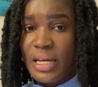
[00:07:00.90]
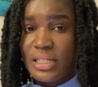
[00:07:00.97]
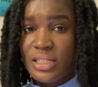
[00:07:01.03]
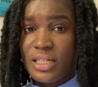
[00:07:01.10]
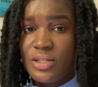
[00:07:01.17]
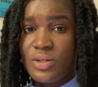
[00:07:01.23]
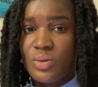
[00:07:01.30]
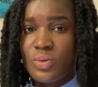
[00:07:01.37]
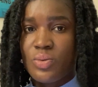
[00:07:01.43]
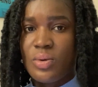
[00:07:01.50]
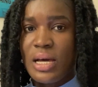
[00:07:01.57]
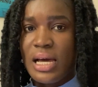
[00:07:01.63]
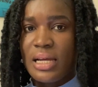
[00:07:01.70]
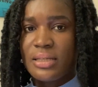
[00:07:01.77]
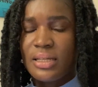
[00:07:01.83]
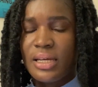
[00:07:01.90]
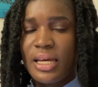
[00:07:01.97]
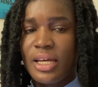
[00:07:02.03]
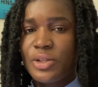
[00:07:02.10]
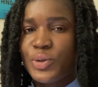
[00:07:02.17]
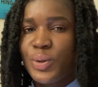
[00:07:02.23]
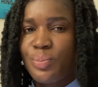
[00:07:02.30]
by their school and they
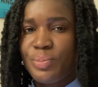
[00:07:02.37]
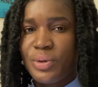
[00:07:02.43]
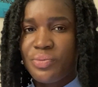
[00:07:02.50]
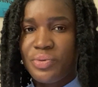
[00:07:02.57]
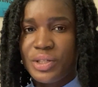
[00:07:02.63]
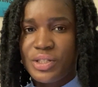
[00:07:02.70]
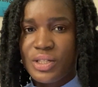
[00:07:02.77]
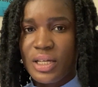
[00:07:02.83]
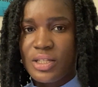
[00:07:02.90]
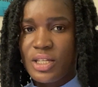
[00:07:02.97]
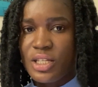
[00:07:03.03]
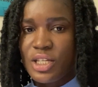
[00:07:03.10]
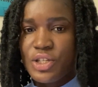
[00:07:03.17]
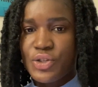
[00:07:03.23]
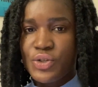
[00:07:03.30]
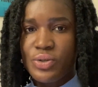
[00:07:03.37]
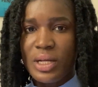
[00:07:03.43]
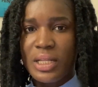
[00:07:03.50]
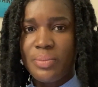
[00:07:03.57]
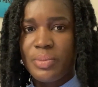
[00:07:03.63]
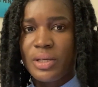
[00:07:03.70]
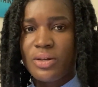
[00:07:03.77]
end up being rejected. It's
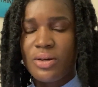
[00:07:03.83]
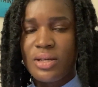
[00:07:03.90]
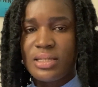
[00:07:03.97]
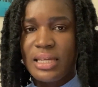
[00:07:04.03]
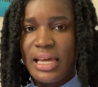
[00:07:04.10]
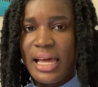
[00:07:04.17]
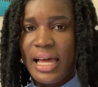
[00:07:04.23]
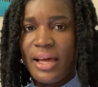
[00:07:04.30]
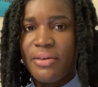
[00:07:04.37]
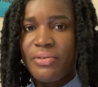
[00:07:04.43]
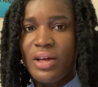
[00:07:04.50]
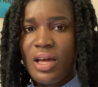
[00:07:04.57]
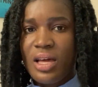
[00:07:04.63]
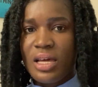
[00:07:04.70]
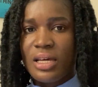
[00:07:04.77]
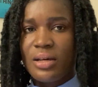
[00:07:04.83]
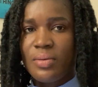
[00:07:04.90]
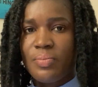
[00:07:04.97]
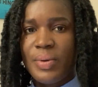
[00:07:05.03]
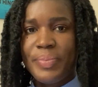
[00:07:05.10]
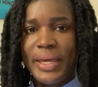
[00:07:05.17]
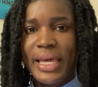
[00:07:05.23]
usually because they have
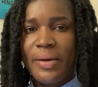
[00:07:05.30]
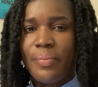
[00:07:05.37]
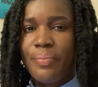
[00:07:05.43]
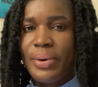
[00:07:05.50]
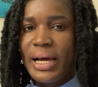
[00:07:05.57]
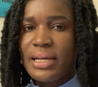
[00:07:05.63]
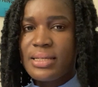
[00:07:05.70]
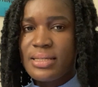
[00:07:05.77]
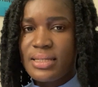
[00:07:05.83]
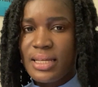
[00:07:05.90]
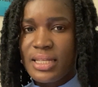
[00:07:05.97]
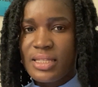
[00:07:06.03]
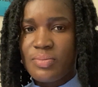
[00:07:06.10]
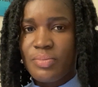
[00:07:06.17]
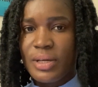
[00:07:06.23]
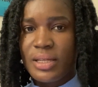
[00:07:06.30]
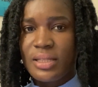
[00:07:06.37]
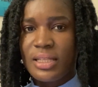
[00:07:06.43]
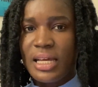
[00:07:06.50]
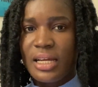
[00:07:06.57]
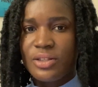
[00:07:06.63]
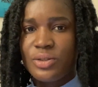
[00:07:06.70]
maybe a bank
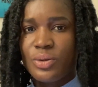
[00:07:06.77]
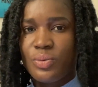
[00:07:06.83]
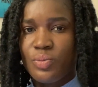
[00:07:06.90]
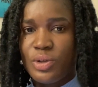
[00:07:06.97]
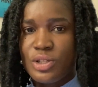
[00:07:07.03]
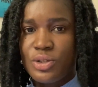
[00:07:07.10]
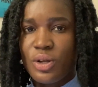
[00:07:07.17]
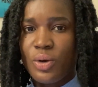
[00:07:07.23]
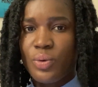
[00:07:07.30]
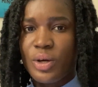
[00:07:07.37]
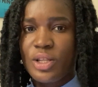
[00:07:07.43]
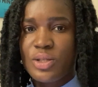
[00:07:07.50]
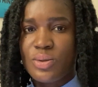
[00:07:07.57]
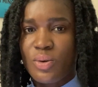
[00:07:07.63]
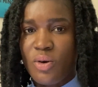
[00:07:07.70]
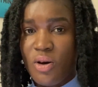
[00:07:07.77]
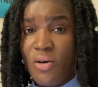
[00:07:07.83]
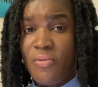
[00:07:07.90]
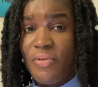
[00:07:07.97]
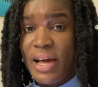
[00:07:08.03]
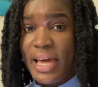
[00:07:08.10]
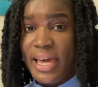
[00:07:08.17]
statement that is not going to
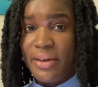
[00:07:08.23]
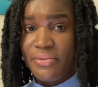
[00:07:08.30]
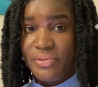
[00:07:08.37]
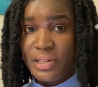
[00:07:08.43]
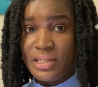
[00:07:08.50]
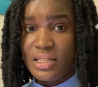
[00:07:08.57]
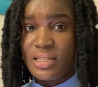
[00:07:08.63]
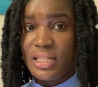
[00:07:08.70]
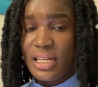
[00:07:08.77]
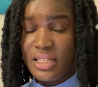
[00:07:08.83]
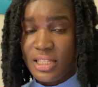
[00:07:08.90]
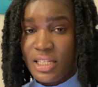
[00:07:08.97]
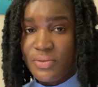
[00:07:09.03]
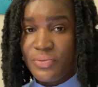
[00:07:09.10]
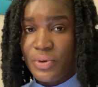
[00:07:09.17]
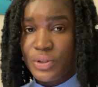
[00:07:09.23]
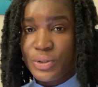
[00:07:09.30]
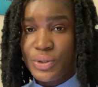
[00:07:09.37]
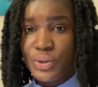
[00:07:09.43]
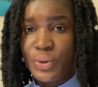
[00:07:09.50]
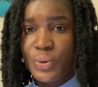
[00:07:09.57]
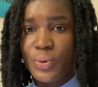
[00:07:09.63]
cover everything they need for the
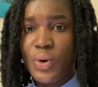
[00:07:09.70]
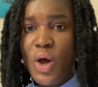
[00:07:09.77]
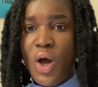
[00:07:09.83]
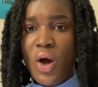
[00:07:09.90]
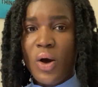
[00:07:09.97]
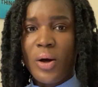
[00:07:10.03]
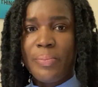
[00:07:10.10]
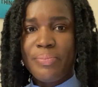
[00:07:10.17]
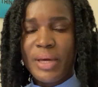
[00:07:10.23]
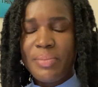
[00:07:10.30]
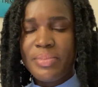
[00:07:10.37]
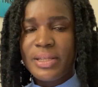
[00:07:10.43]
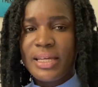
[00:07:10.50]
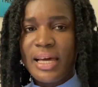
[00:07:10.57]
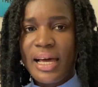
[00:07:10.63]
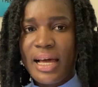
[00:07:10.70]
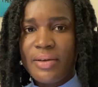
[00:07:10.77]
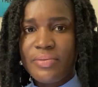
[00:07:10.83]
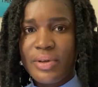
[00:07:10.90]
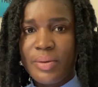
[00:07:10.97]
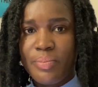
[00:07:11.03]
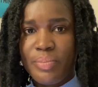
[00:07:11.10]
school, or maybe they
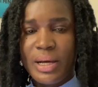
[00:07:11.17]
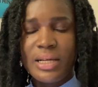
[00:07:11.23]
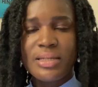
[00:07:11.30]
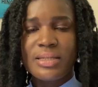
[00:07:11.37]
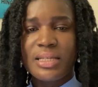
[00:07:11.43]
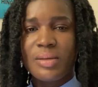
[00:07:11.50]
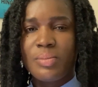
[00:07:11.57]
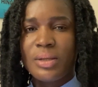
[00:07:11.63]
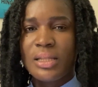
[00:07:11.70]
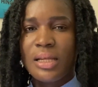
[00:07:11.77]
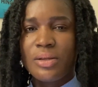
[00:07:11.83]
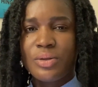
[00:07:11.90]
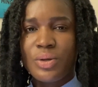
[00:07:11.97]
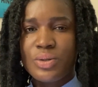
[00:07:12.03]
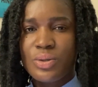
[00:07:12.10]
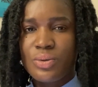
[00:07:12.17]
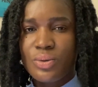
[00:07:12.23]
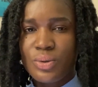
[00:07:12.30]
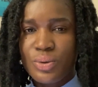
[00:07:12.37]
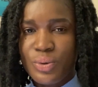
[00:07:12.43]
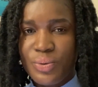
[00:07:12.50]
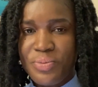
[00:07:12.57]
have a bank statement that
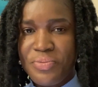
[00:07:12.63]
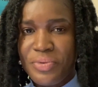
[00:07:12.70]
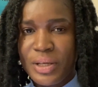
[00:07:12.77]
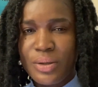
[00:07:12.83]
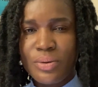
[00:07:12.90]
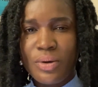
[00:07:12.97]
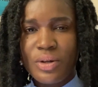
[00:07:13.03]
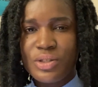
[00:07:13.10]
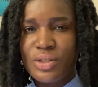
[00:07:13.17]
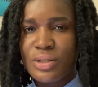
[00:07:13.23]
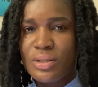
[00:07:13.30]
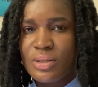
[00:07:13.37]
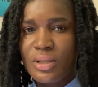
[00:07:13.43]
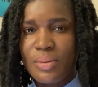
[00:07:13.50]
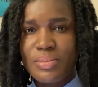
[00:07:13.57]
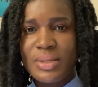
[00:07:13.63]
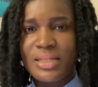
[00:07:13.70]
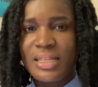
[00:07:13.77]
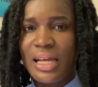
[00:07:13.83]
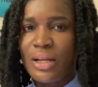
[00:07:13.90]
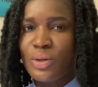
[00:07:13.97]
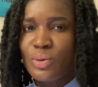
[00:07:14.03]
doesn't look real, or just
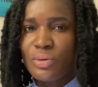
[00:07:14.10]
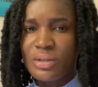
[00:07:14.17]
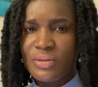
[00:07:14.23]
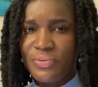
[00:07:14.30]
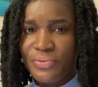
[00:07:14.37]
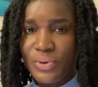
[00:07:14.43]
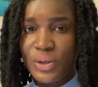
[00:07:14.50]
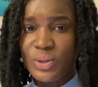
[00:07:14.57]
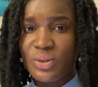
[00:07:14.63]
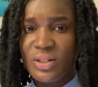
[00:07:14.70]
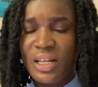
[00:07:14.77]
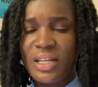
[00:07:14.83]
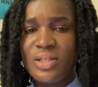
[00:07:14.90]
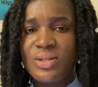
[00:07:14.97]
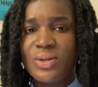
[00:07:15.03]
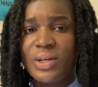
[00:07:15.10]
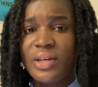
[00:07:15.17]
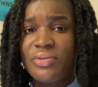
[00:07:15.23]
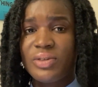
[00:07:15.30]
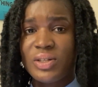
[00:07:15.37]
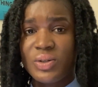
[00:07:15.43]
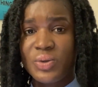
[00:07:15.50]
something that looks fraudulent. So
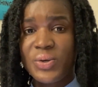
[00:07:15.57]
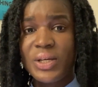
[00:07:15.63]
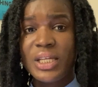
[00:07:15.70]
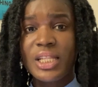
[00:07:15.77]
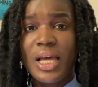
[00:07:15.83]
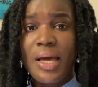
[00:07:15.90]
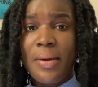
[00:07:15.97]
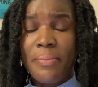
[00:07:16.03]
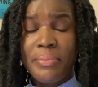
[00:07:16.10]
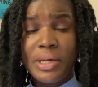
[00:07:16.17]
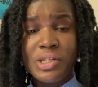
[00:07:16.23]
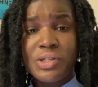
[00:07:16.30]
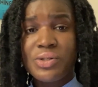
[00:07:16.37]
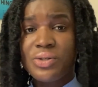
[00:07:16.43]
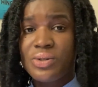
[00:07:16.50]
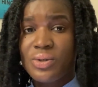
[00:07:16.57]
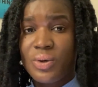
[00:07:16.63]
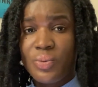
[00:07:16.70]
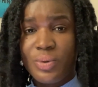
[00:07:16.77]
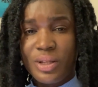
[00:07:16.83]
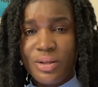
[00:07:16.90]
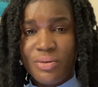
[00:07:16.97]
if you're going, make sure you
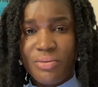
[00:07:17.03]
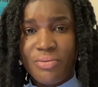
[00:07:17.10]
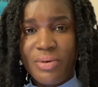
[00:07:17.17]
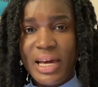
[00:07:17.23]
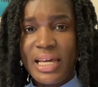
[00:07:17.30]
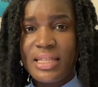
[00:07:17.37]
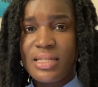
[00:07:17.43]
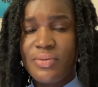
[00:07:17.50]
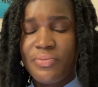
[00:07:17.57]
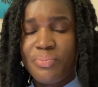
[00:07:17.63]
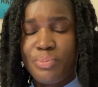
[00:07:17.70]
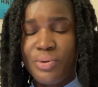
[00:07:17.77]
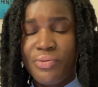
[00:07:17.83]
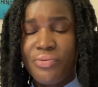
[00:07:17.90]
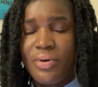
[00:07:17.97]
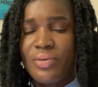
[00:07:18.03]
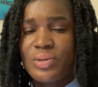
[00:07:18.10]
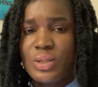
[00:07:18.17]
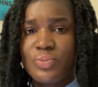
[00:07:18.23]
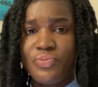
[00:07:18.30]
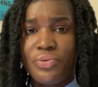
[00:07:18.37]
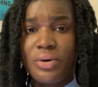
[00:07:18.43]
go with the right proof of
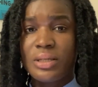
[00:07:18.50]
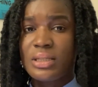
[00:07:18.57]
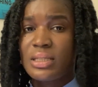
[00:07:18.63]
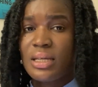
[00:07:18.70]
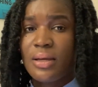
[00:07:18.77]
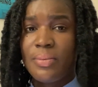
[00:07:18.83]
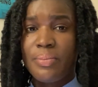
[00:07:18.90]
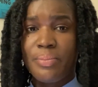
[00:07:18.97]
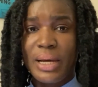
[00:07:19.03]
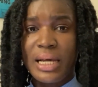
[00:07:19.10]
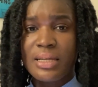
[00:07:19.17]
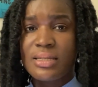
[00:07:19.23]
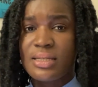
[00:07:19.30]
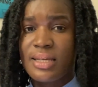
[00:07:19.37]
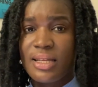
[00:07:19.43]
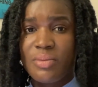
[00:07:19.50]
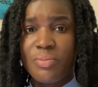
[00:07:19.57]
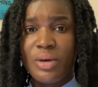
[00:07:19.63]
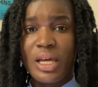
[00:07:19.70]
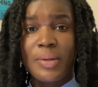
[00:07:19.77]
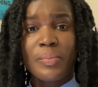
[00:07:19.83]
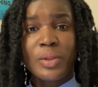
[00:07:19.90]
funding, bank
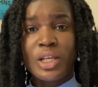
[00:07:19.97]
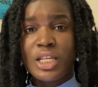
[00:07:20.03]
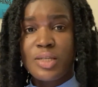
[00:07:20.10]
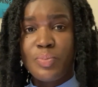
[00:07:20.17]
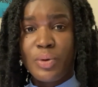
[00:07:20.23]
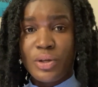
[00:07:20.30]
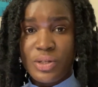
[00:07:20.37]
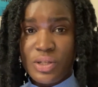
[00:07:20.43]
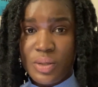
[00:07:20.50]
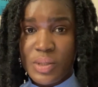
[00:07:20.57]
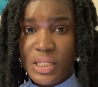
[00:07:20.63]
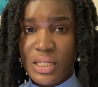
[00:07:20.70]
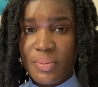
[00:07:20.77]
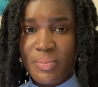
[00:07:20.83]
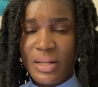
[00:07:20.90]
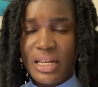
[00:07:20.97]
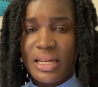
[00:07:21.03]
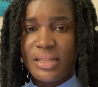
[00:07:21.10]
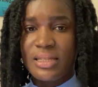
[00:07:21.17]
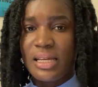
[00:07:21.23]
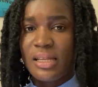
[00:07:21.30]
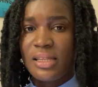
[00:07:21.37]
statement, sponsorship
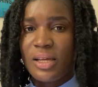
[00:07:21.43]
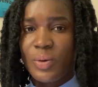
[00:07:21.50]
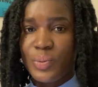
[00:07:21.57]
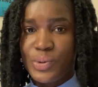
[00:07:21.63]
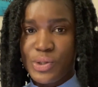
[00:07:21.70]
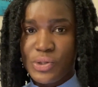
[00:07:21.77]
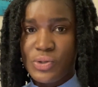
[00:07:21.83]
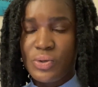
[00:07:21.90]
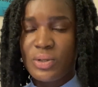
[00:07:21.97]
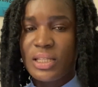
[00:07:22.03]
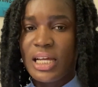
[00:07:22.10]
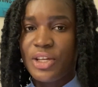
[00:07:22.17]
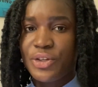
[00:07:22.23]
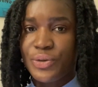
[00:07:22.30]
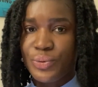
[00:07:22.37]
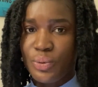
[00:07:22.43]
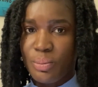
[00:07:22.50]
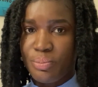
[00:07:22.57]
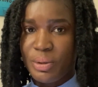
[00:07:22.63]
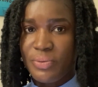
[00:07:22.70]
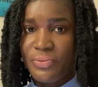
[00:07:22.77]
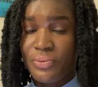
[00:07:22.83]
letter that will show that you
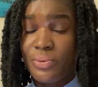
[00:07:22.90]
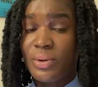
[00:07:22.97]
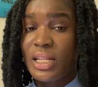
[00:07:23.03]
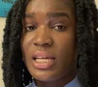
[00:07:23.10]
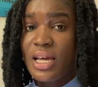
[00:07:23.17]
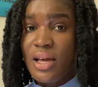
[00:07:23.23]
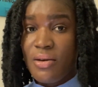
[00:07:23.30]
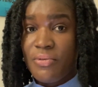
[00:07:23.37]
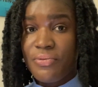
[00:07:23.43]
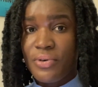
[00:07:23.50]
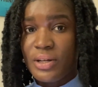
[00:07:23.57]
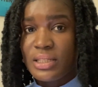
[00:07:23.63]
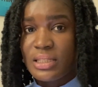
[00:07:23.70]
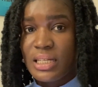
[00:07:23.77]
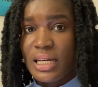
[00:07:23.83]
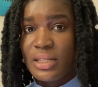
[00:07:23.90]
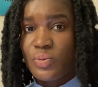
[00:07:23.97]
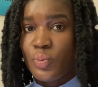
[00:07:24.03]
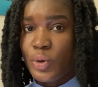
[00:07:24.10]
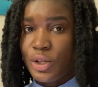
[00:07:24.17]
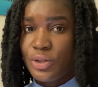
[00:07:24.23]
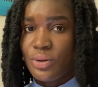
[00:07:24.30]
will be fully
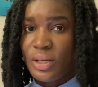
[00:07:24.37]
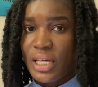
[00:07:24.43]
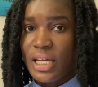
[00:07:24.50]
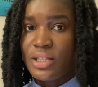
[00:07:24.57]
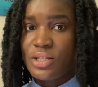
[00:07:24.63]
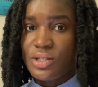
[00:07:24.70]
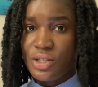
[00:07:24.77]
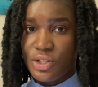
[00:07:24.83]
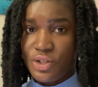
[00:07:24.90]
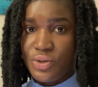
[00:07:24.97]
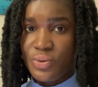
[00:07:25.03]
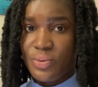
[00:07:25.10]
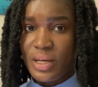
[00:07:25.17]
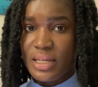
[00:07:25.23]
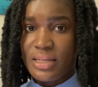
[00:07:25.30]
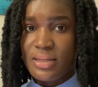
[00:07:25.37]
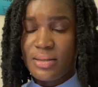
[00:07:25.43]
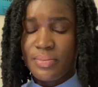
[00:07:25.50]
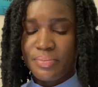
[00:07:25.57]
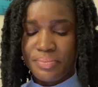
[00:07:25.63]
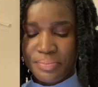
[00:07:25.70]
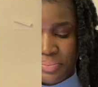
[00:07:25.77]
funded when you get to the
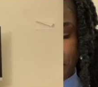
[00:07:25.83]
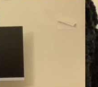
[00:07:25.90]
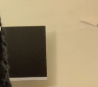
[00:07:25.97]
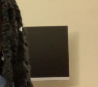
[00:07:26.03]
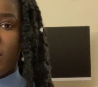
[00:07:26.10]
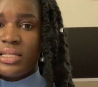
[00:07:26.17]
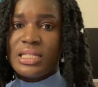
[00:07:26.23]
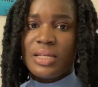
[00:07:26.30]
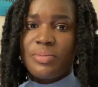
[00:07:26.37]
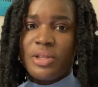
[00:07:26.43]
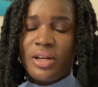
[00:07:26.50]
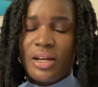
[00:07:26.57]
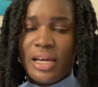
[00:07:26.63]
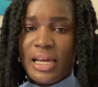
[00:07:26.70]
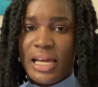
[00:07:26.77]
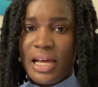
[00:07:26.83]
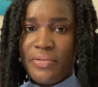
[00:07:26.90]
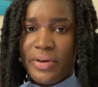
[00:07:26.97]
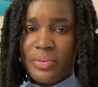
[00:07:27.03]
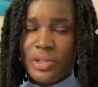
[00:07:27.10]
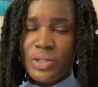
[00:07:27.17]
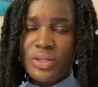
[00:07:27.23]
US. Another tip that I
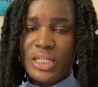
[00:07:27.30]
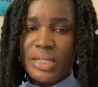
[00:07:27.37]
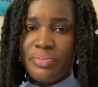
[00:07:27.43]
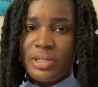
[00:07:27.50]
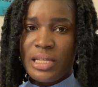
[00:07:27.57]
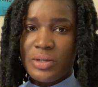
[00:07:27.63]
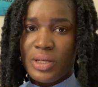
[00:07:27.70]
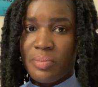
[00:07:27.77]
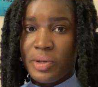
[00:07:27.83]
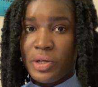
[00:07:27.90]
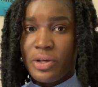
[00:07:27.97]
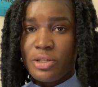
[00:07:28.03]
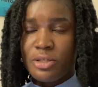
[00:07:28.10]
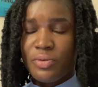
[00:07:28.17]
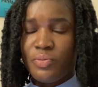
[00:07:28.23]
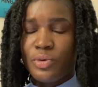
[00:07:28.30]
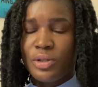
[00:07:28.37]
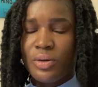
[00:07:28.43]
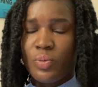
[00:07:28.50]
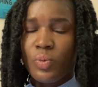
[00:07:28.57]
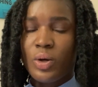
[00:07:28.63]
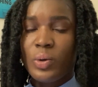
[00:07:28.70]
have, and this tip is actually because of
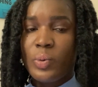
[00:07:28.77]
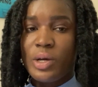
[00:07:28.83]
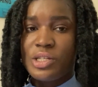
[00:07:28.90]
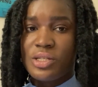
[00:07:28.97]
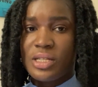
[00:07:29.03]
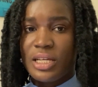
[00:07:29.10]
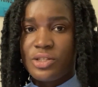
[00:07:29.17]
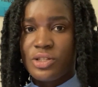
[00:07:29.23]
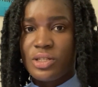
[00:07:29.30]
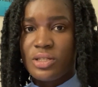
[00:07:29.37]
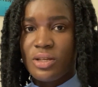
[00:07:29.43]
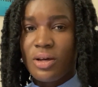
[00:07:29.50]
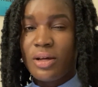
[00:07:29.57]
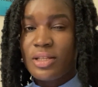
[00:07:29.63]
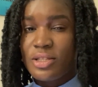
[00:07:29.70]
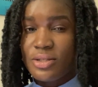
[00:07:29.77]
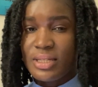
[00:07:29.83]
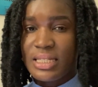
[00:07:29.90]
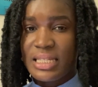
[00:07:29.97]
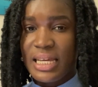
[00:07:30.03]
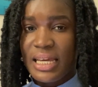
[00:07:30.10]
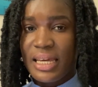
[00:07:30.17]
one question I just got
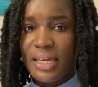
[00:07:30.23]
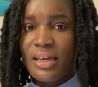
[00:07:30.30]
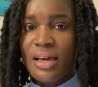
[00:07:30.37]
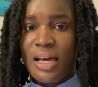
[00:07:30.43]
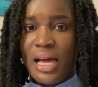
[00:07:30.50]
today